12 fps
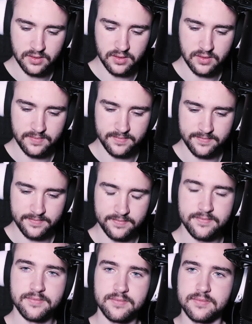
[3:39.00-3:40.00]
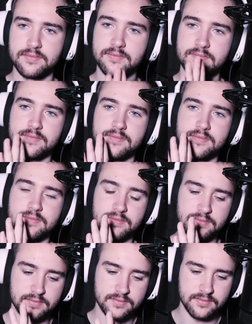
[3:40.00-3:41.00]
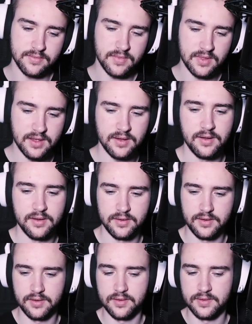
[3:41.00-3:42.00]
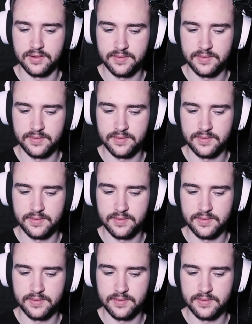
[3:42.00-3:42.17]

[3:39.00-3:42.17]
Nothing is said.